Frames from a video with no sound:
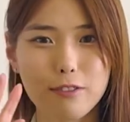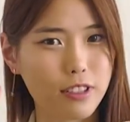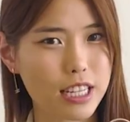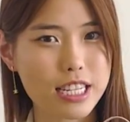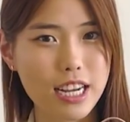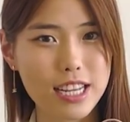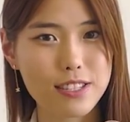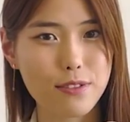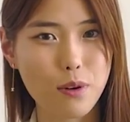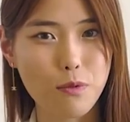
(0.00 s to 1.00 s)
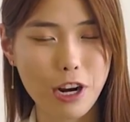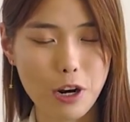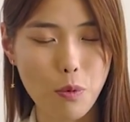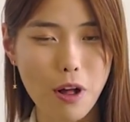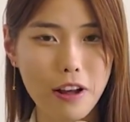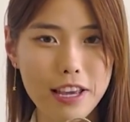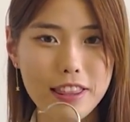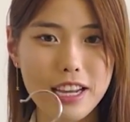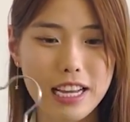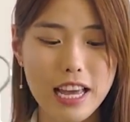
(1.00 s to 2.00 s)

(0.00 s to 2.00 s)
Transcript: really does very well, I think.